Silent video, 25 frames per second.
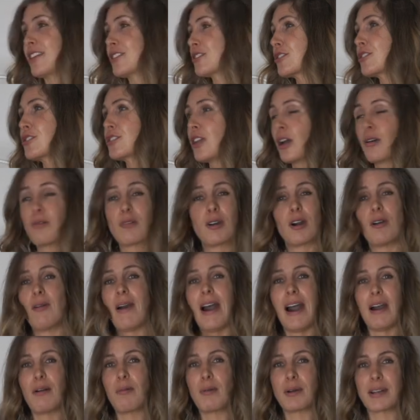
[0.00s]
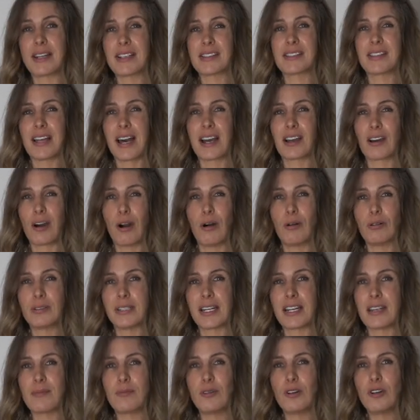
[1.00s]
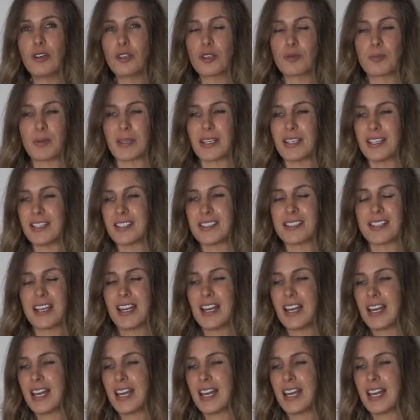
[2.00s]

just don't go out when it's that cold anymore, just because